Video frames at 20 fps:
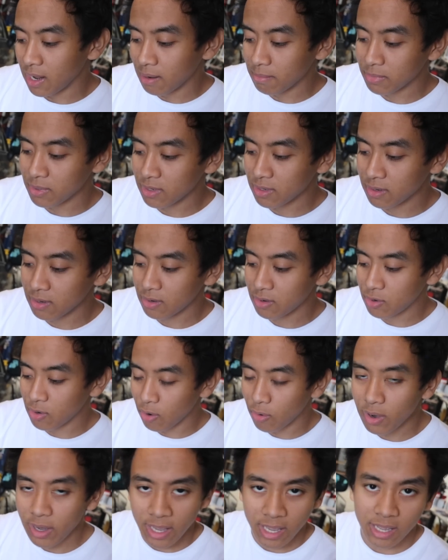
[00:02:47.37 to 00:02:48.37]
I'm gonna
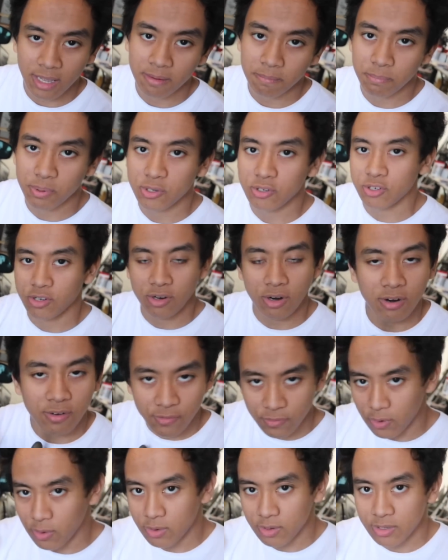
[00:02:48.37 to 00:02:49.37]
go ahead, push the car
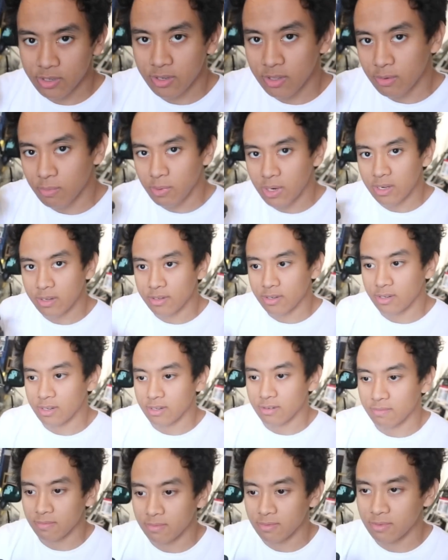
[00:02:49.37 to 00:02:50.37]
forward to the welder
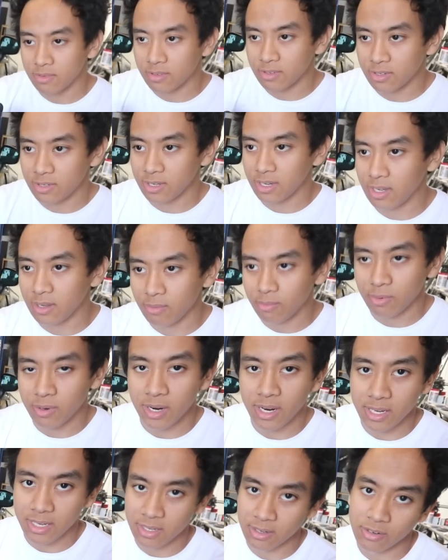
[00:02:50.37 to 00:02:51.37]
and see what
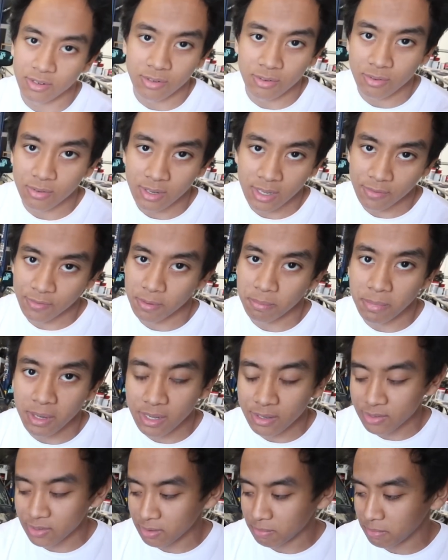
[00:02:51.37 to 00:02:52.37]
I can do. If it
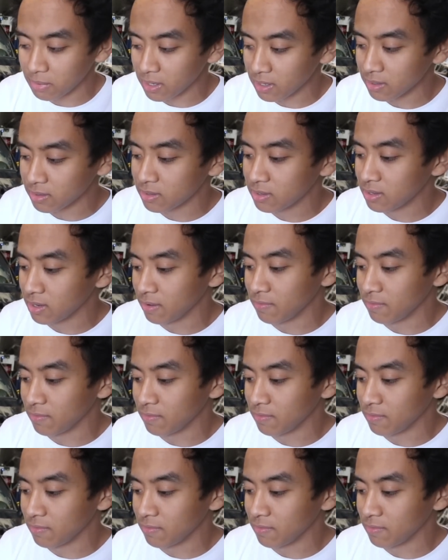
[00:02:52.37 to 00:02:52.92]
melts, it melts.